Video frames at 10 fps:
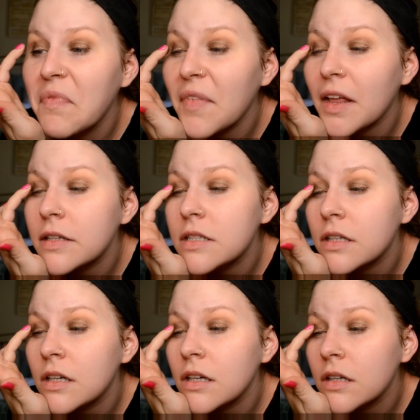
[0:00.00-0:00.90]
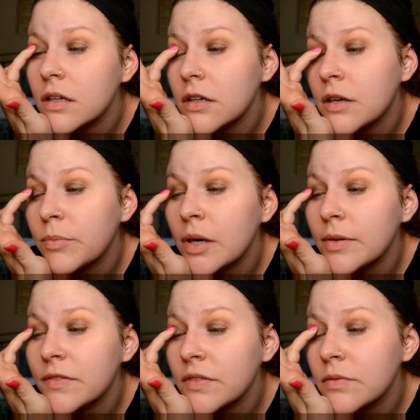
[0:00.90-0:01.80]
at least a young a mom
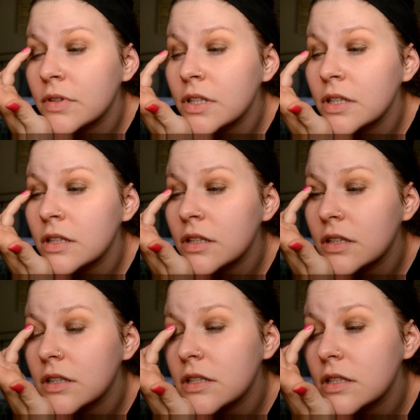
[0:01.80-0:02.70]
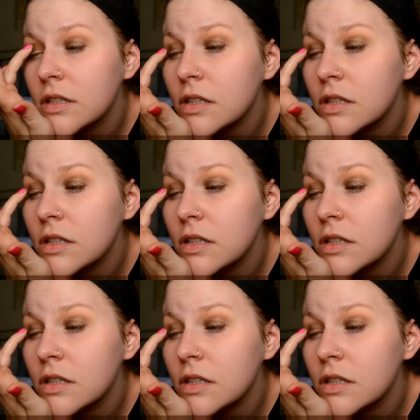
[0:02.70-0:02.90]
of really young kids.